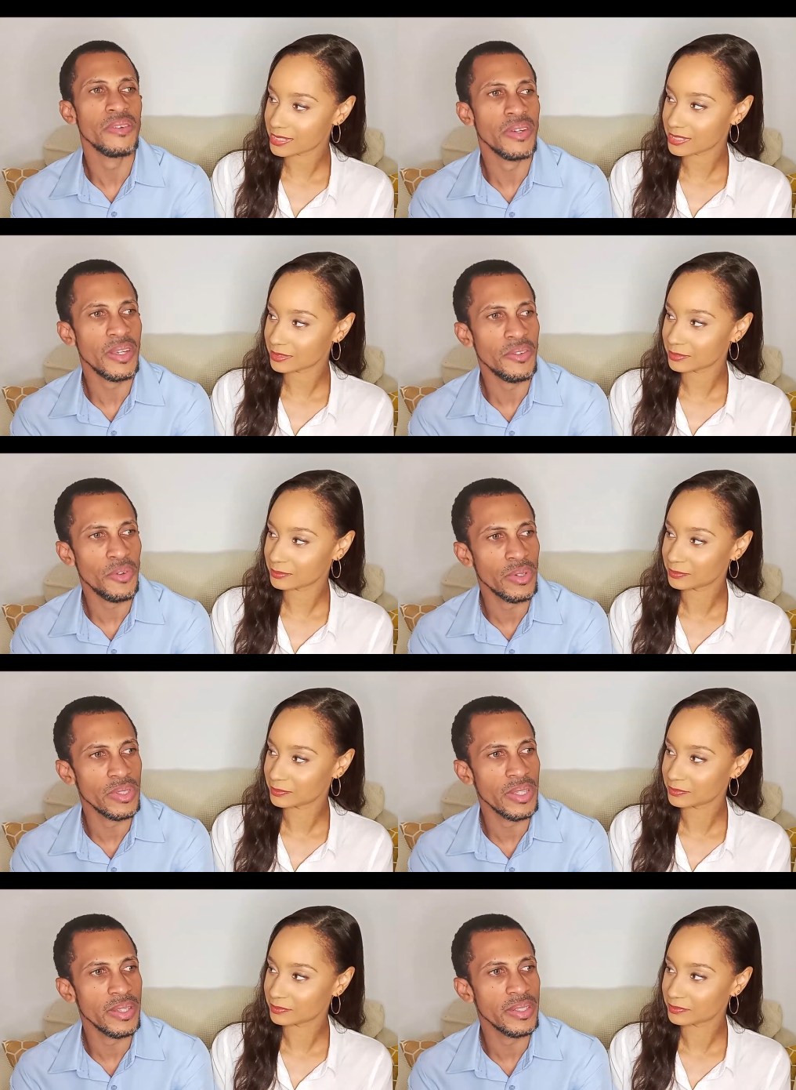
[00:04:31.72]
Speaker 1: Right,
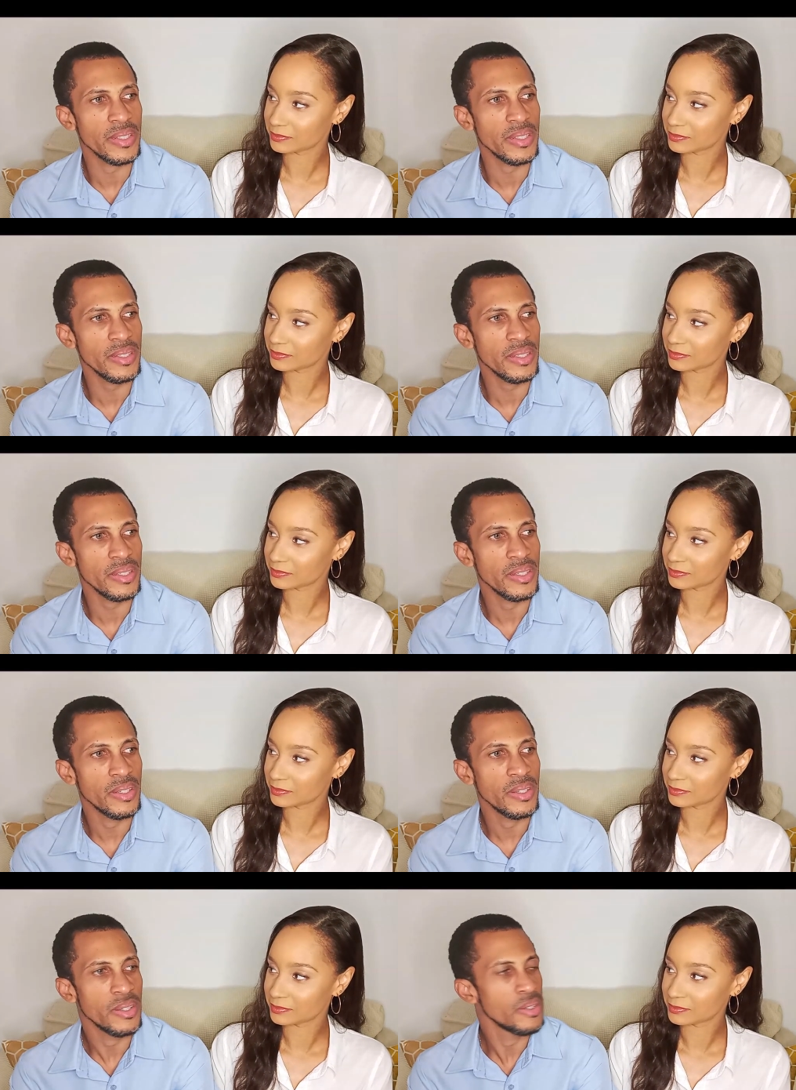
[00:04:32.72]
photosynthesis,
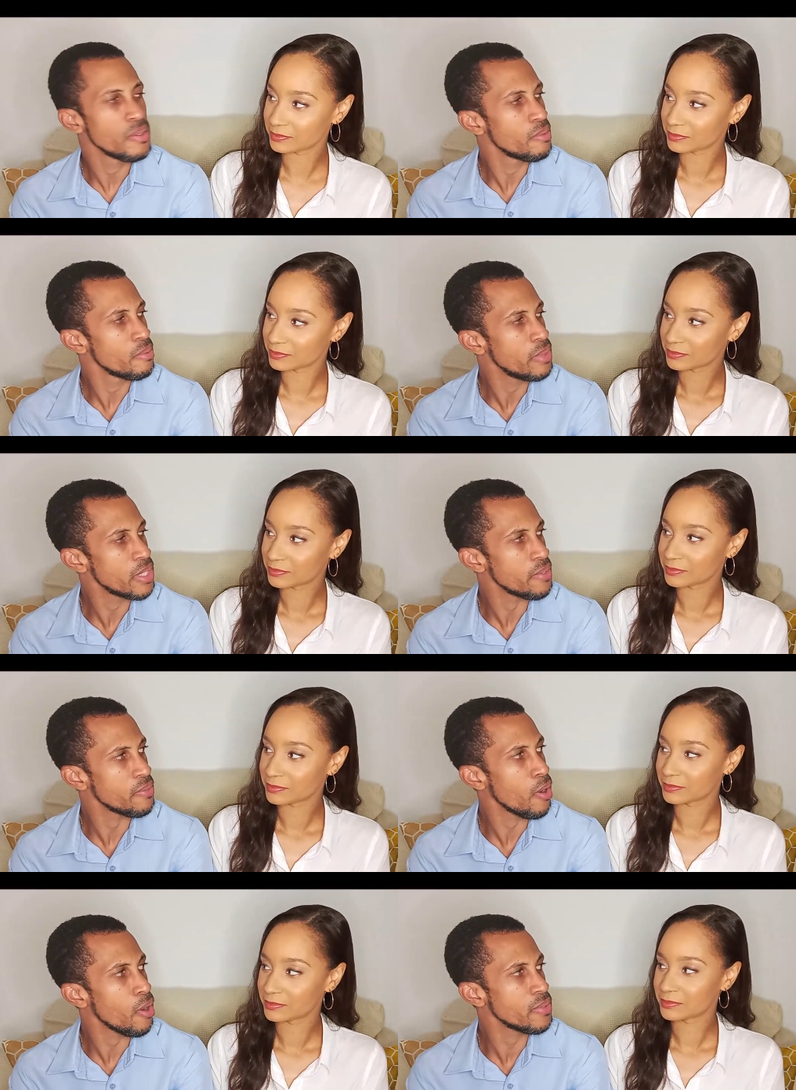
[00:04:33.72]
which
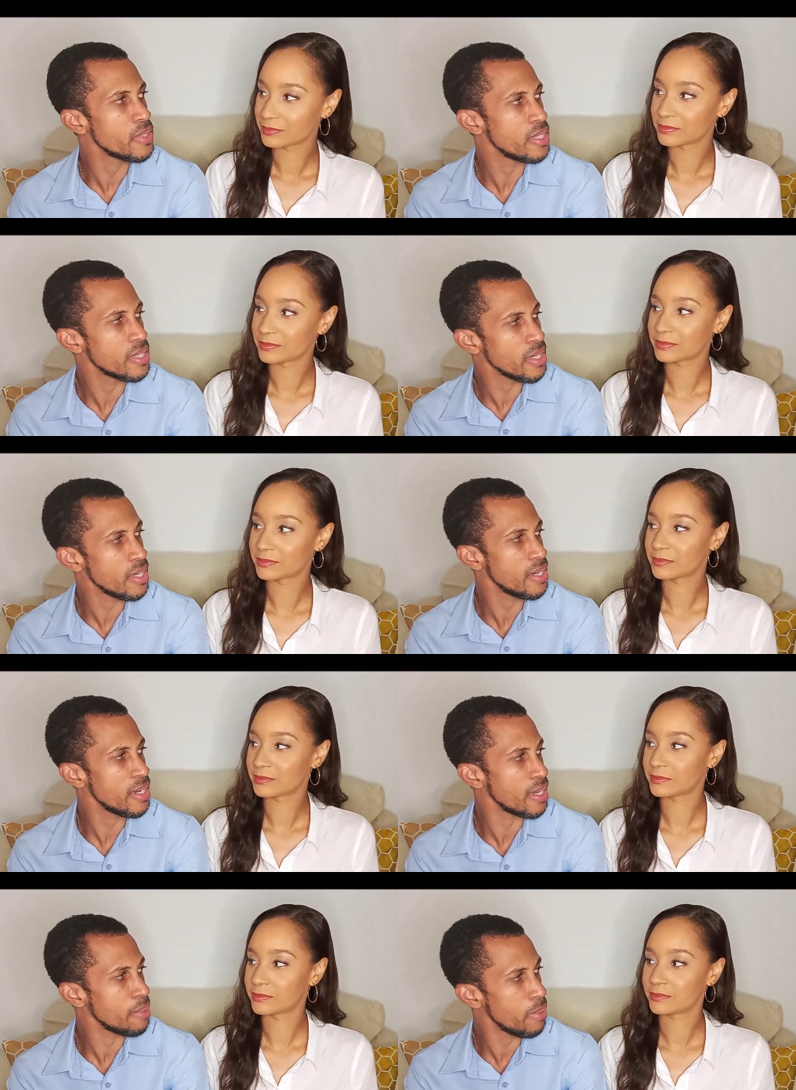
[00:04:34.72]
involves the sun and
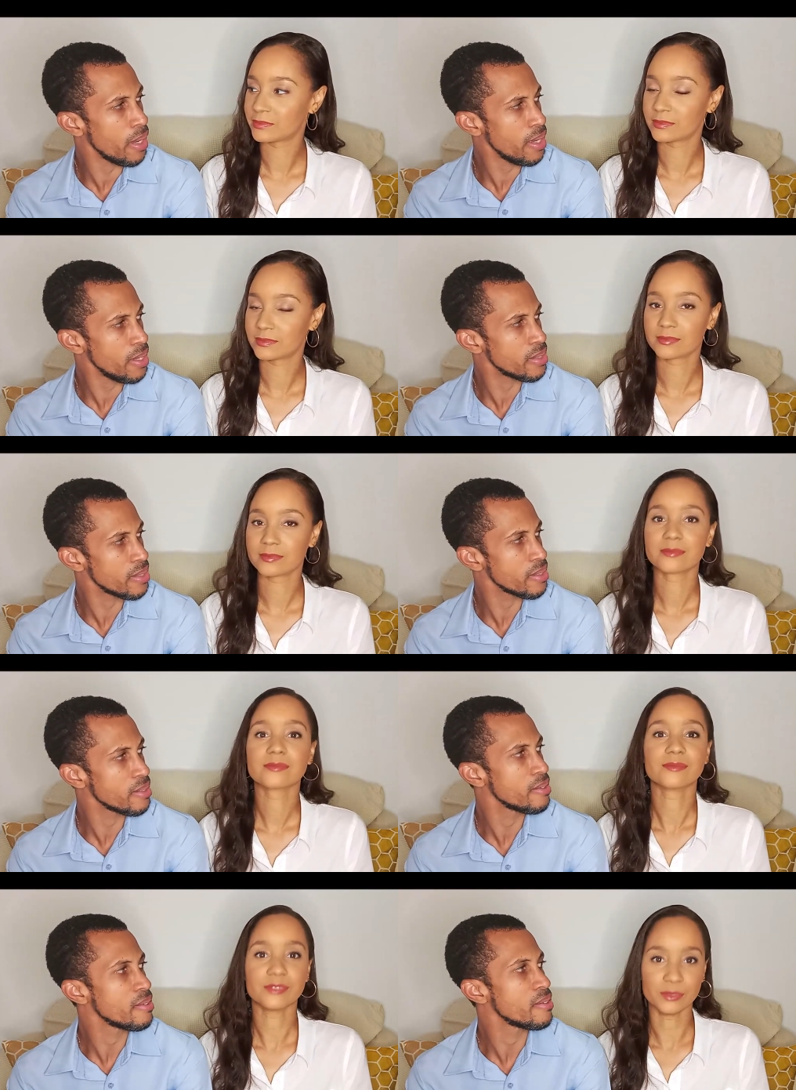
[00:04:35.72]
the plants.
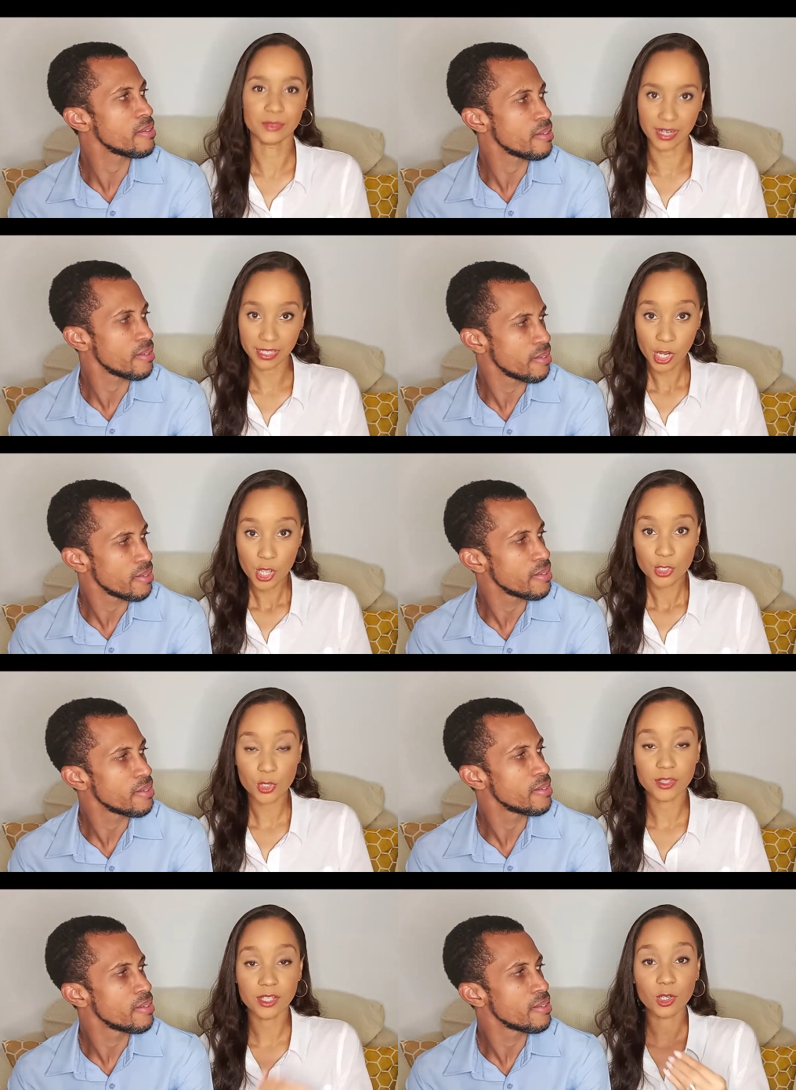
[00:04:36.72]
Speaker 2: Right. So the
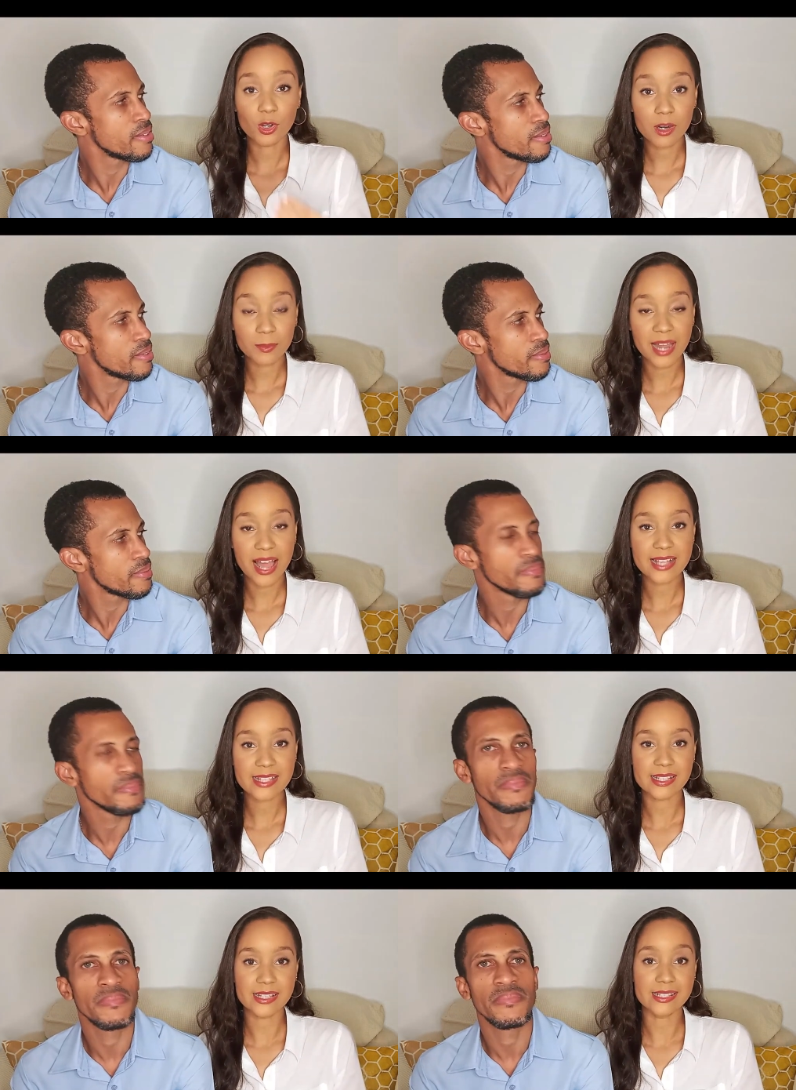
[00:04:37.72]
chloroplast
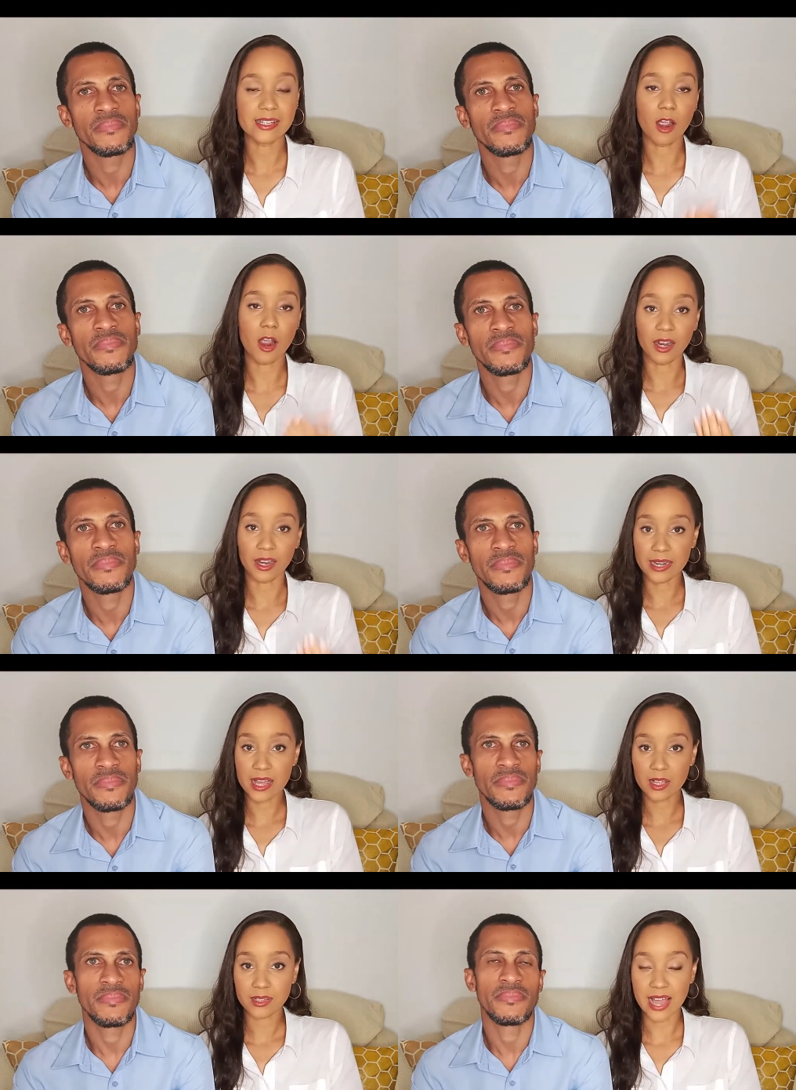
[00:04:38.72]
is the organelle
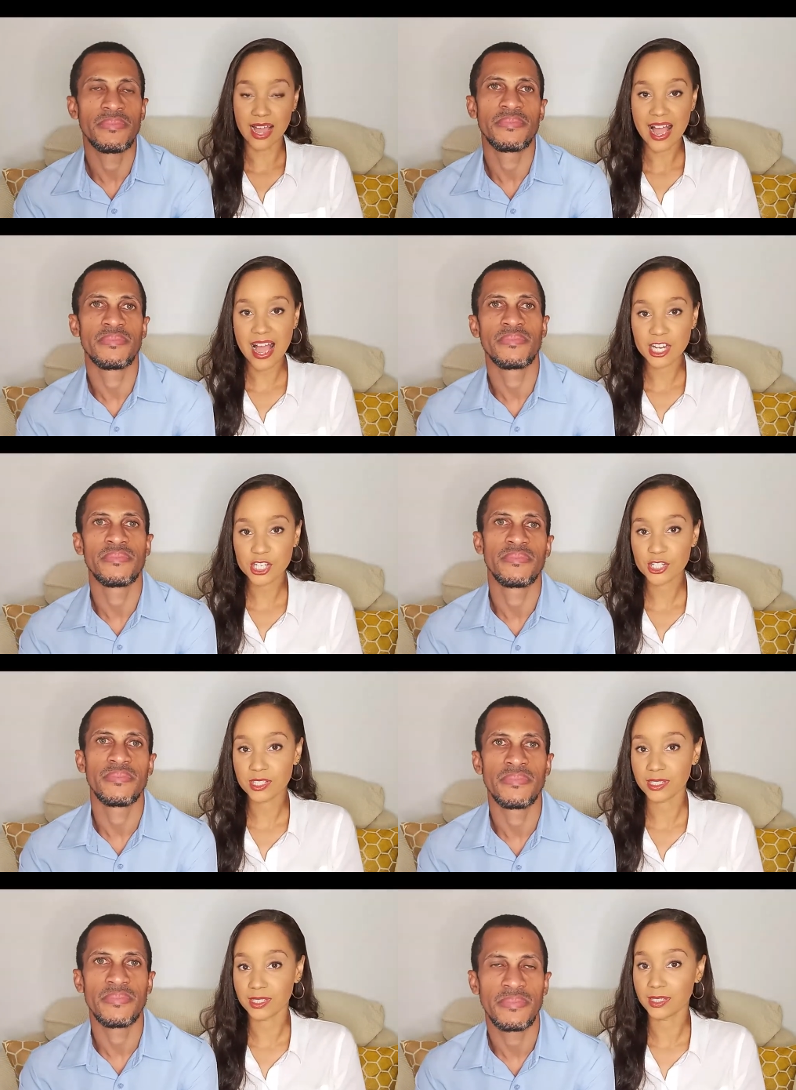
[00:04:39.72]
that
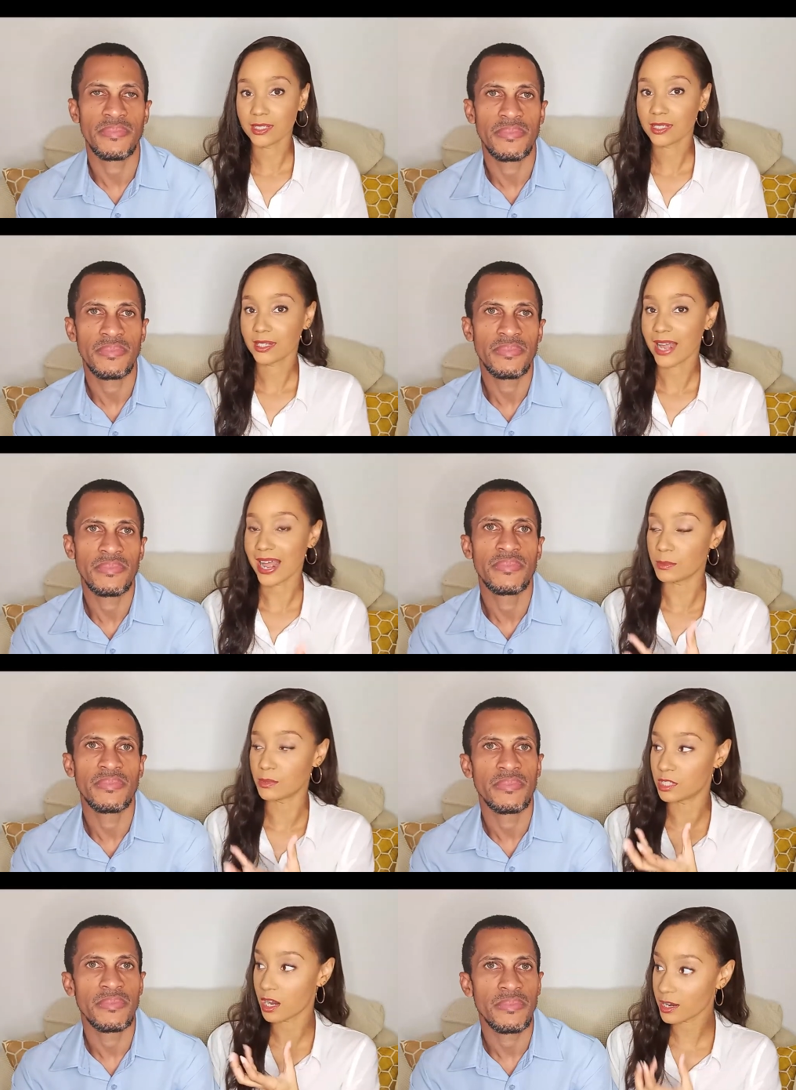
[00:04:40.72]
actually
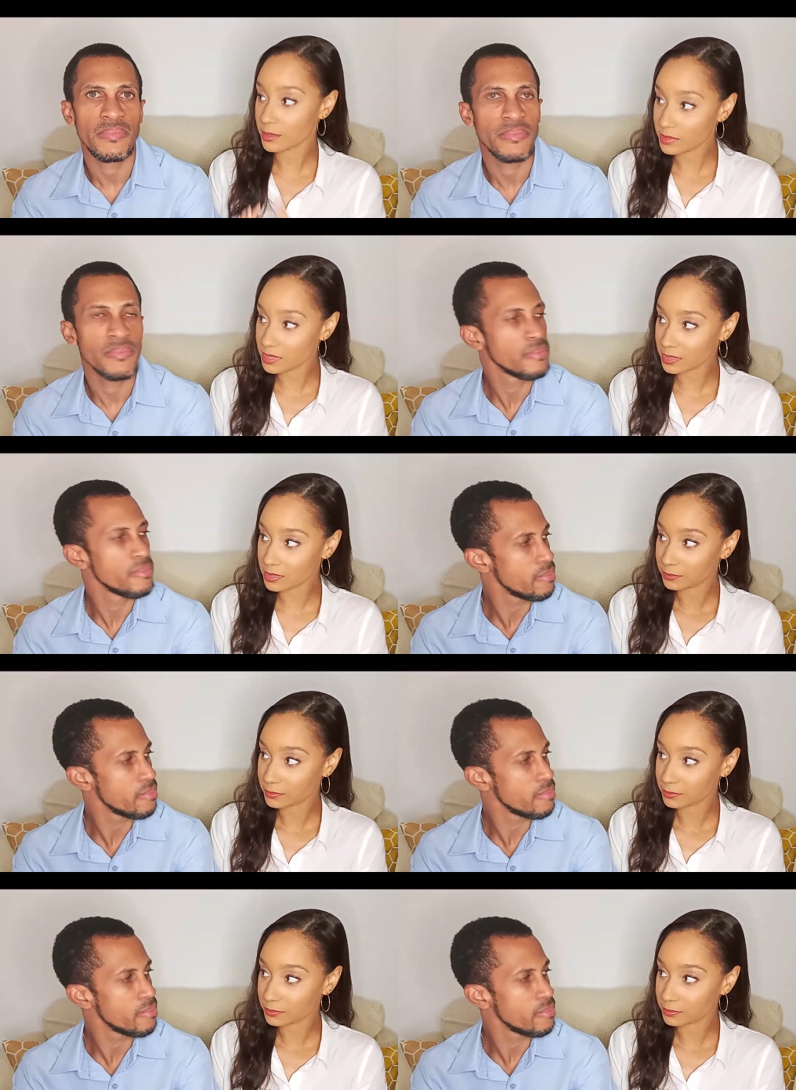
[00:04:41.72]
absorbs